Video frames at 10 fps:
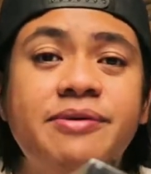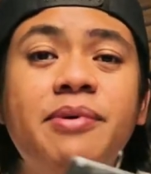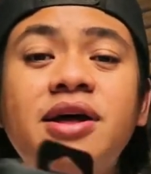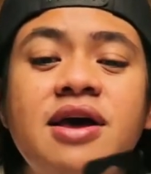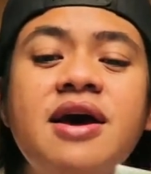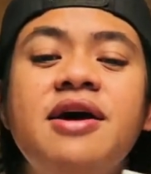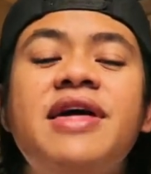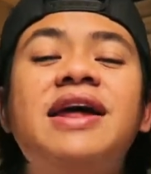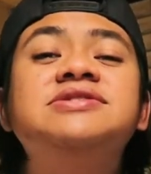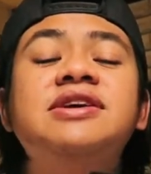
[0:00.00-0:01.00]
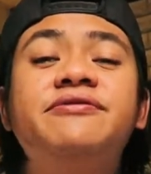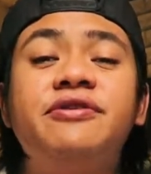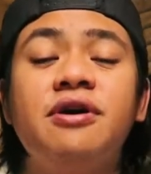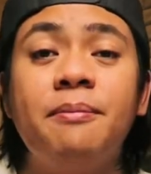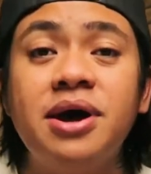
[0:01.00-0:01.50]
But that is it
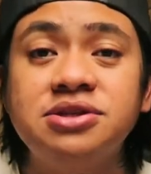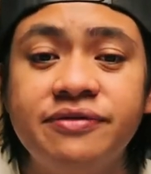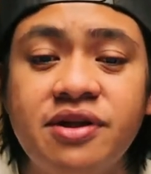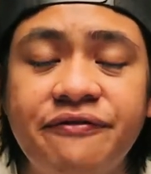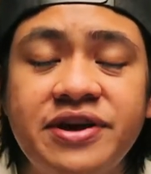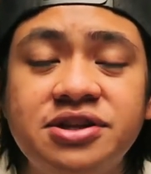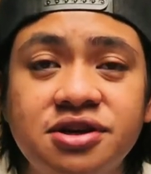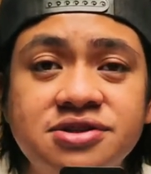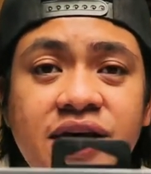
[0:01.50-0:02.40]
for a bunch of the features